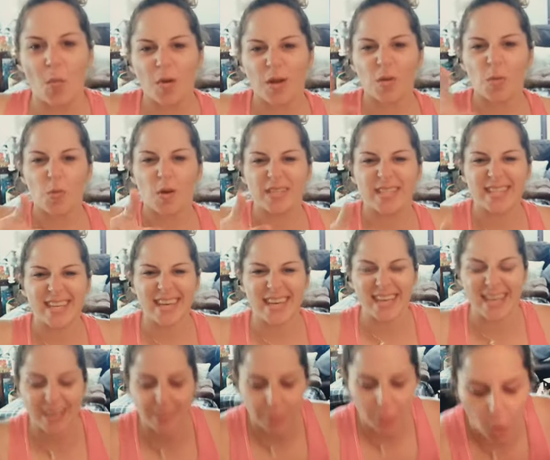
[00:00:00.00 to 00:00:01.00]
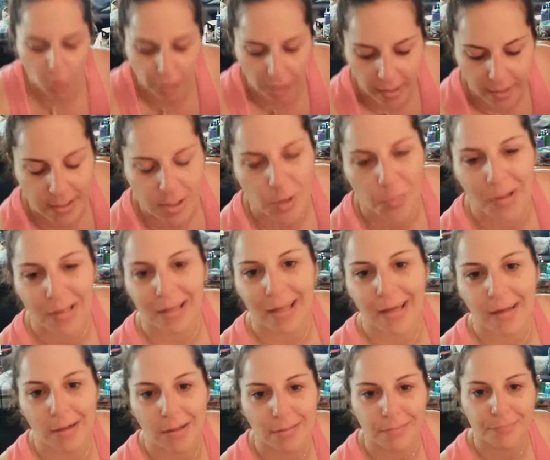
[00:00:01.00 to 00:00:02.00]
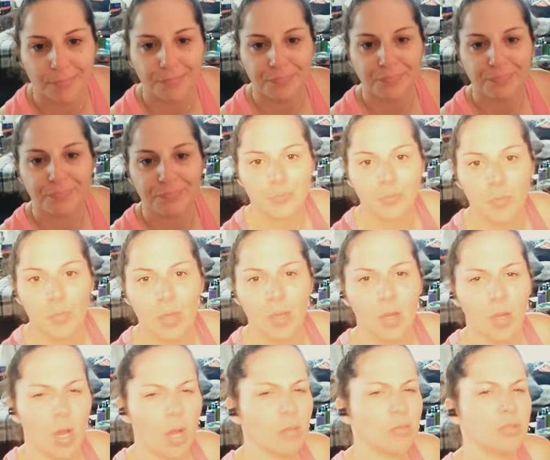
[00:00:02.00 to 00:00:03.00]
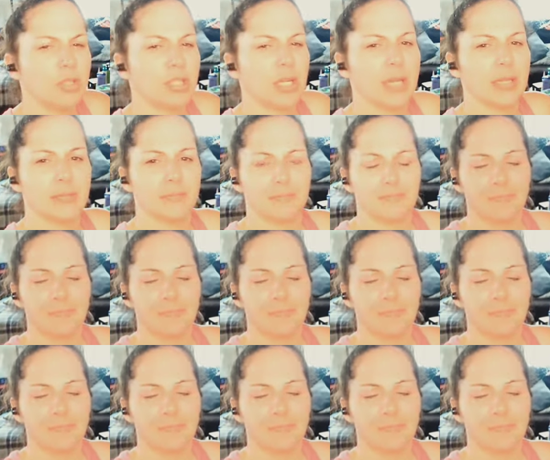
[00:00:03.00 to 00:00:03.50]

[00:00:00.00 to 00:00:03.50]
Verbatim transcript: Hey, listen. Hold on, I get to my light on. Oh shit.